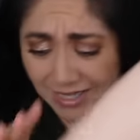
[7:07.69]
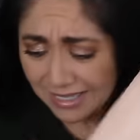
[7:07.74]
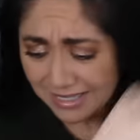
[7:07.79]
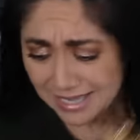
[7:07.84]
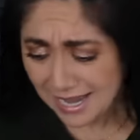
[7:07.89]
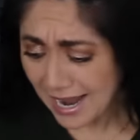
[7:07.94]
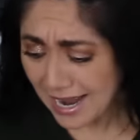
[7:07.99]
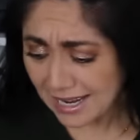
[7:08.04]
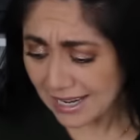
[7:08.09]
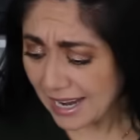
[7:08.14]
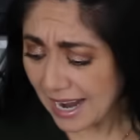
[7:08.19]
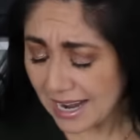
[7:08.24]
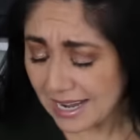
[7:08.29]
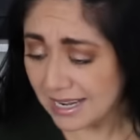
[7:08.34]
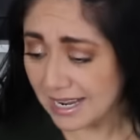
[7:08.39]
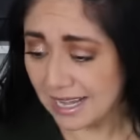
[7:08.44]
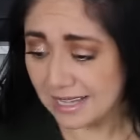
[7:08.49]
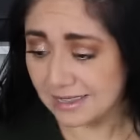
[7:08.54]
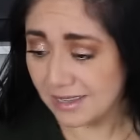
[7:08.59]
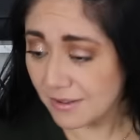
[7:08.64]
yeah, I,
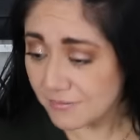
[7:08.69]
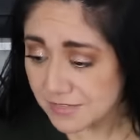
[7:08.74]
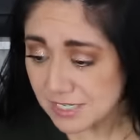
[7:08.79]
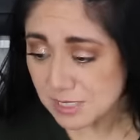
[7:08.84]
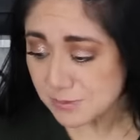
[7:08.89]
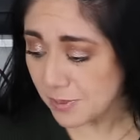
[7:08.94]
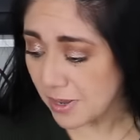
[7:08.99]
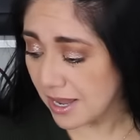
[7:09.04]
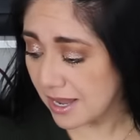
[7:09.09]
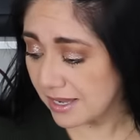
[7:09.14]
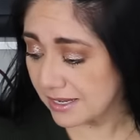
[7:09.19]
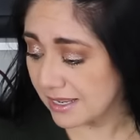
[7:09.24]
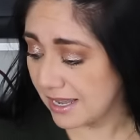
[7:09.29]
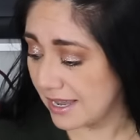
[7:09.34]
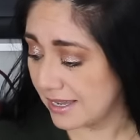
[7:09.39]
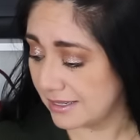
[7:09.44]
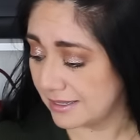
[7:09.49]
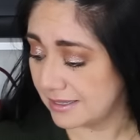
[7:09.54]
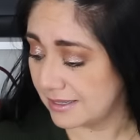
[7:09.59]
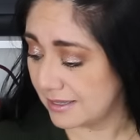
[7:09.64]
I love this bag.
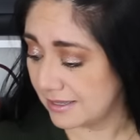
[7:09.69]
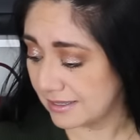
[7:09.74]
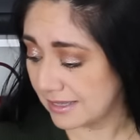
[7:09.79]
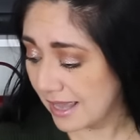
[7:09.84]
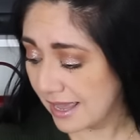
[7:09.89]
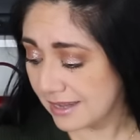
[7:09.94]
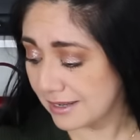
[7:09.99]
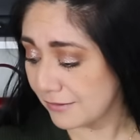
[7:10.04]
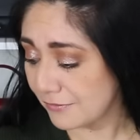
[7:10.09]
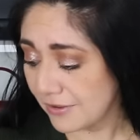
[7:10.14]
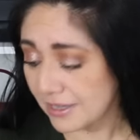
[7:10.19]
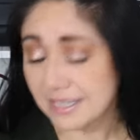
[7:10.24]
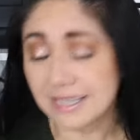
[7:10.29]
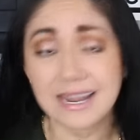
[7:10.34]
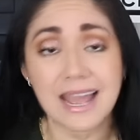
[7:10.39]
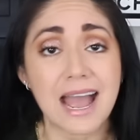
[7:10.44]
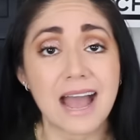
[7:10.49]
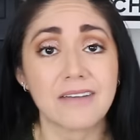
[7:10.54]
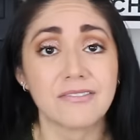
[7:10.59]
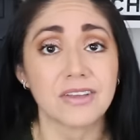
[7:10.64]
And again, if I could
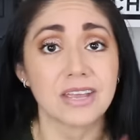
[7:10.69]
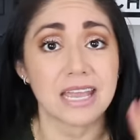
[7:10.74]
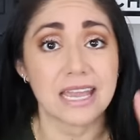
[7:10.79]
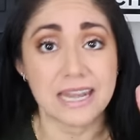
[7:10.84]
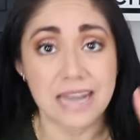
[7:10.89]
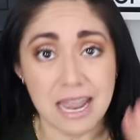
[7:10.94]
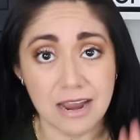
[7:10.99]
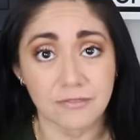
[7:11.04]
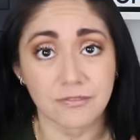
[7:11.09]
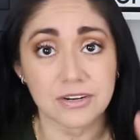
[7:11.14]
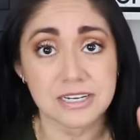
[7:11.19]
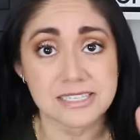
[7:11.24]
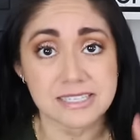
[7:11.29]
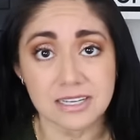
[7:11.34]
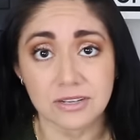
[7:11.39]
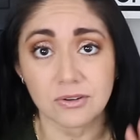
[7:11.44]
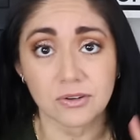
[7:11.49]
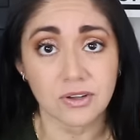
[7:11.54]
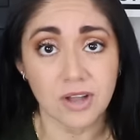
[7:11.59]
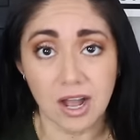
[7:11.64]
have it in every
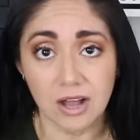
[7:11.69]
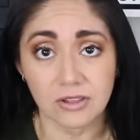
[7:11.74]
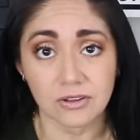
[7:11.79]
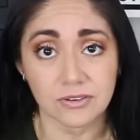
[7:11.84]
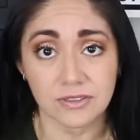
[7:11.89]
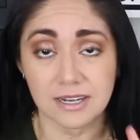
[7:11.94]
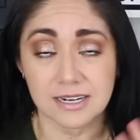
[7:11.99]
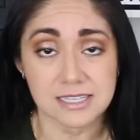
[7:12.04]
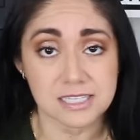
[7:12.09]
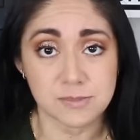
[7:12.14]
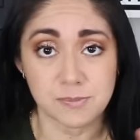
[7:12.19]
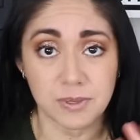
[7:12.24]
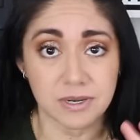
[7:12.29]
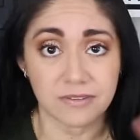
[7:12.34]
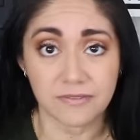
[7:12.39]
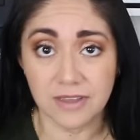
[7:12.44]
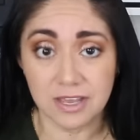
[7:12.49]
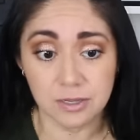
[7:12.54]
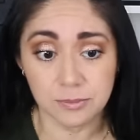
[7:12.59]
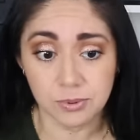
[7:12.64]
single color that it's been
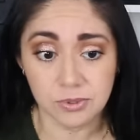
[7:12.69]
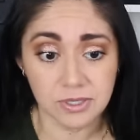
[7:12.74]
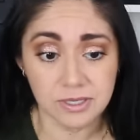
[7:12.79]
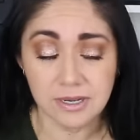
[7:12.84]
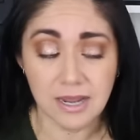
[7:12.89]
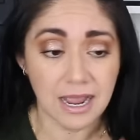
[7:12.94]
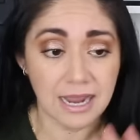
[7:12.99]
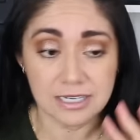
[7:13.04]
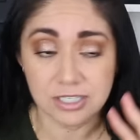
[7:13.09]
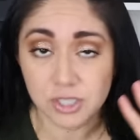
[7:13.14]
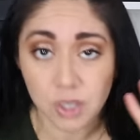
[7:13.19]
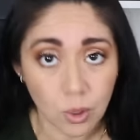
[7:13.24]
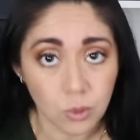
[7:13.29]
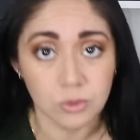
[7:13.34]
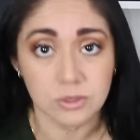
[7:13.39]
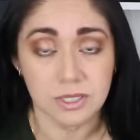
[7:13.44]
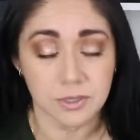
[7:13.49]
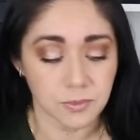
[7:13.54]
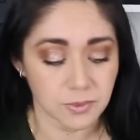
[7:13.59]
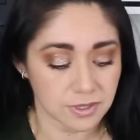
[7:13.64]
available in, I
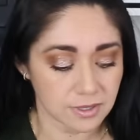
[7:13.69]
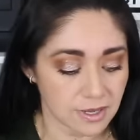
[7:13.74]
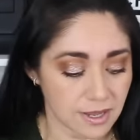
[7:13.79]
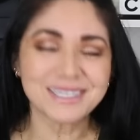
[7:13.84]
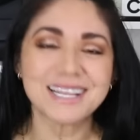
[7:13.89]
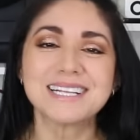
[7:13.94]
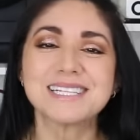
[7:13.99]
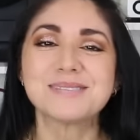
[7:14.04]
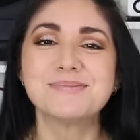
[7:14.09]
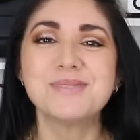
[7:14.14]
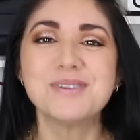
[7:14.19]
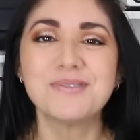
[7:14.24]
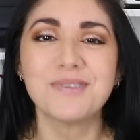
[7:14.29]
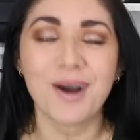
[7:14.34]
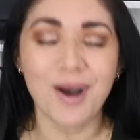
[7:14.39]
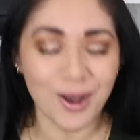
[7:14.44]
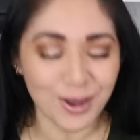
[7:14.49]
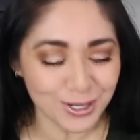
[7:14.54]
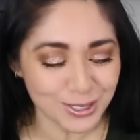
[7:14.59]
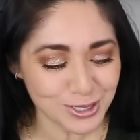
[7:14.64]
totally would. Let's move
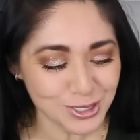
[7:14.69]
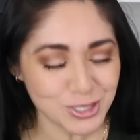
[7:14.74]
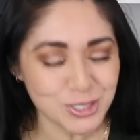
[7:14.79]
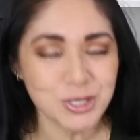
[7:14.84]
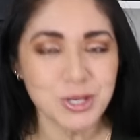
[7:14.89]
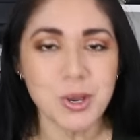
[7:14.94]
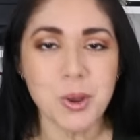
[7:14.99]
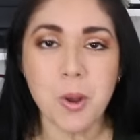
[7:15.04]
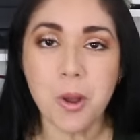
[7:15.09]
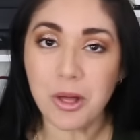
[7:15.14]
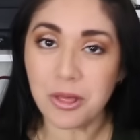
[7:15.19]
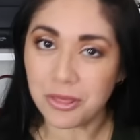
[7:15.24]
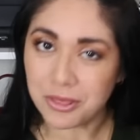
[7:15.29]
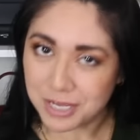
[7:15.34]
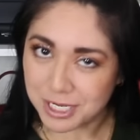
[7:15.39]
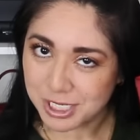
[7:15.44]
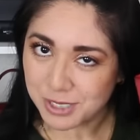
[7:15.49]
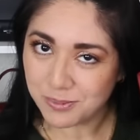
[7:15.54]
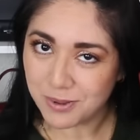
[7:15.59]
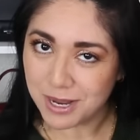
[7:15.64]
on to
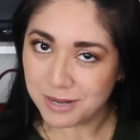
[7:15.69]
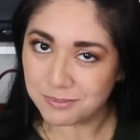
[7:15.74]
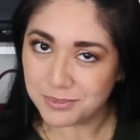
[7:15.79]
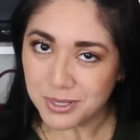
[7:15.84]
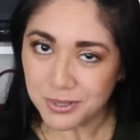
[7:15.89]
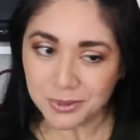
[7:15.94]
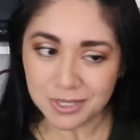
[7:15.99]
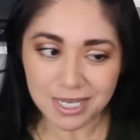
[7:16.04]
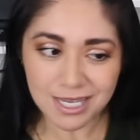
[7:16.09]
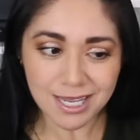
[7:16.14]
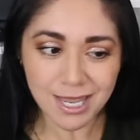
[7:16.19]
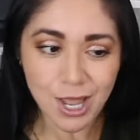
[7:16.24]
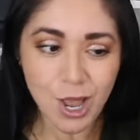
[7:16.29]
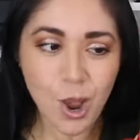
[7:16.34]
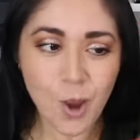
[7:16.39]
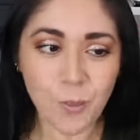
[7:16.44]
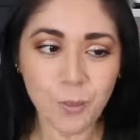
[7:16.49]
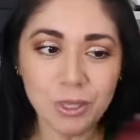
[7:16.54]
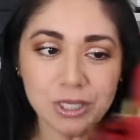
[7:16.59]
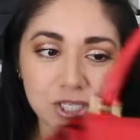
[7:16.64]
this red beauty,
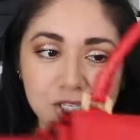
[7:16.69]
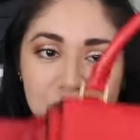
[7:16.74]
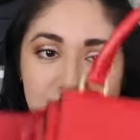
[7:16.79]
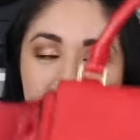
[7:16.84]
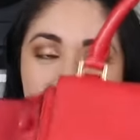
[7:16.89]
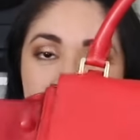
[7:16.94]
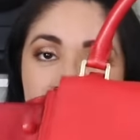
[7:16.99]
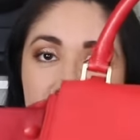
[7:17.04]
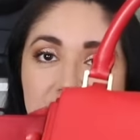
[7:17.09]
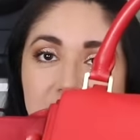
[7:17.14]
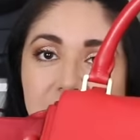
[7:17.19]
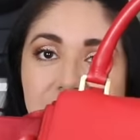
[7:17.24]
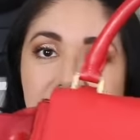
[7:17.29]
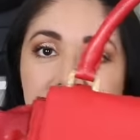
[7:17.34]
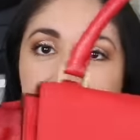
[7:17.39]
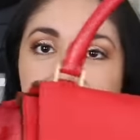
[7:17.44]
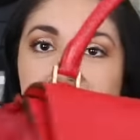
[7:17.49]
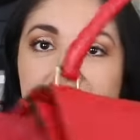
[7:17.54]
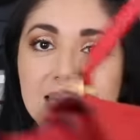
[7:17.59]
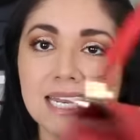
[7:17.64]
which is the
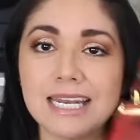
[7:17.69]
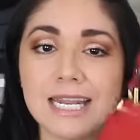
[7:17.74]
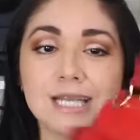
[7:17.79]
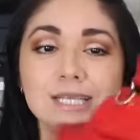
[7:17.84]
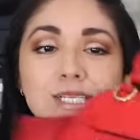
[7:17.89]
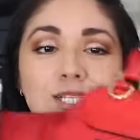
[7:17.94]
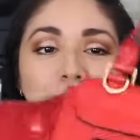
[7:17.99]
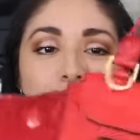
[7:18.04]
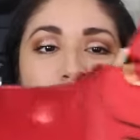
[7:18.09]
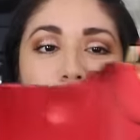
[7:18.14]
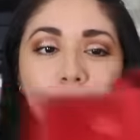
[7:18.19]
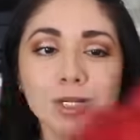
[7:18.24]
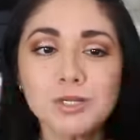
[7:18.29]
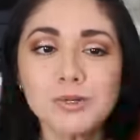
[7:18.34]
Celine Small